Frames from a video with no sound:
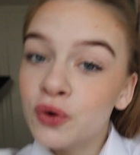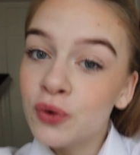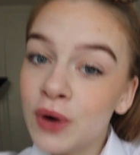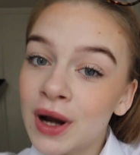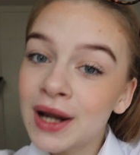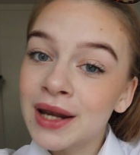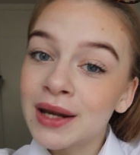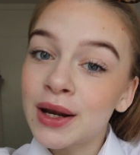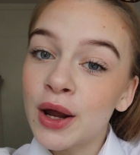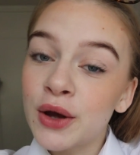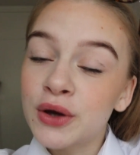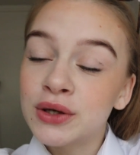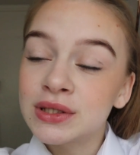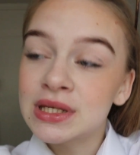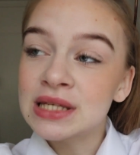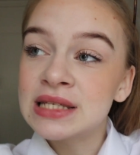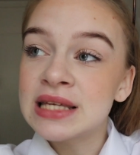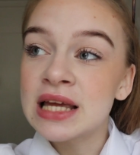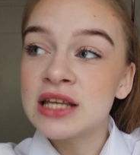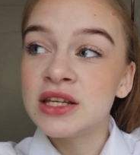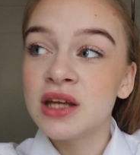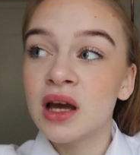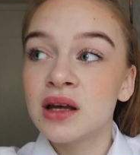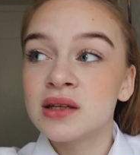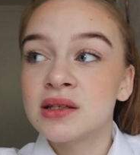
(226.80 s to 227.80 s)
already know because I
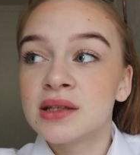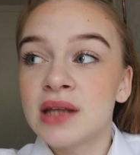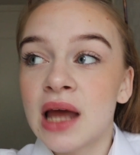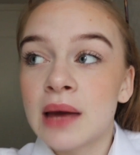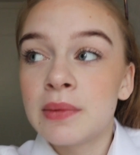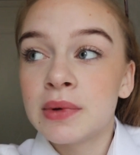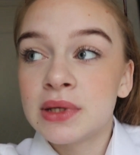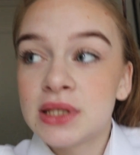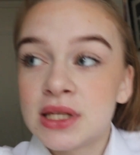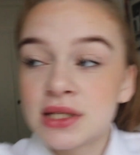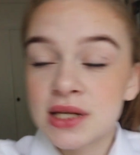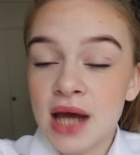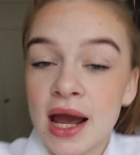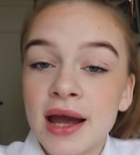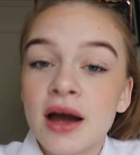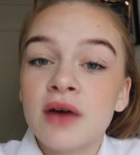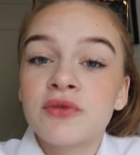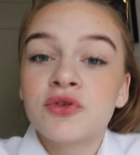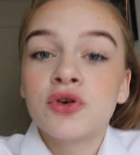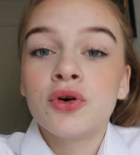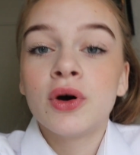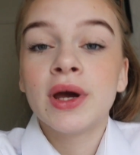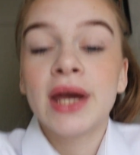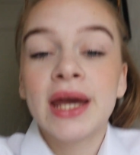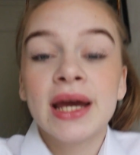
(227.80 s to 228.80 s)
said yesterday, but today I've
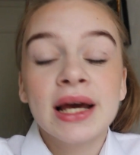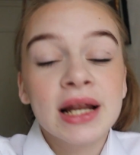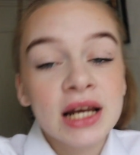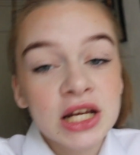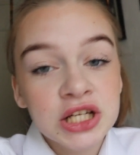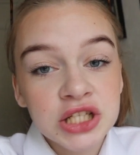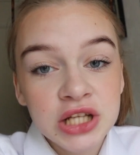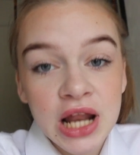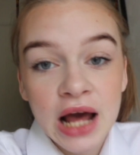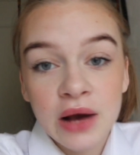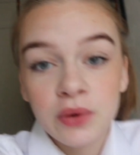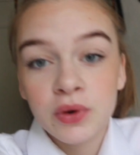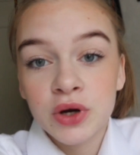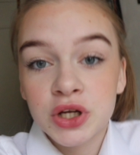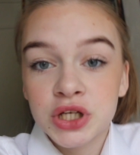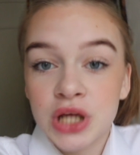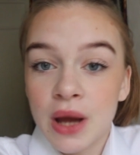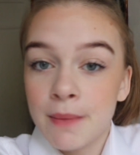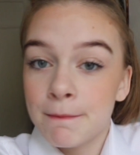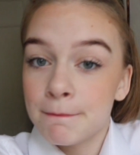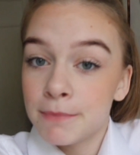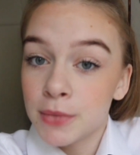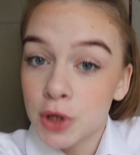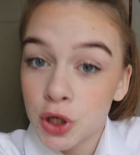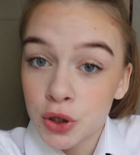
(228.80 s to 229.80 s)
got English language
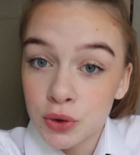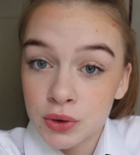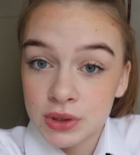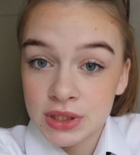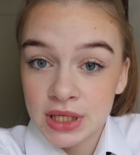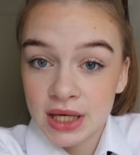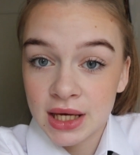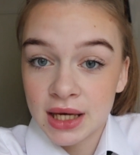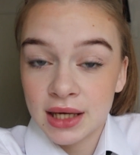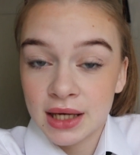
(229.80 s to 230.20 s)
and music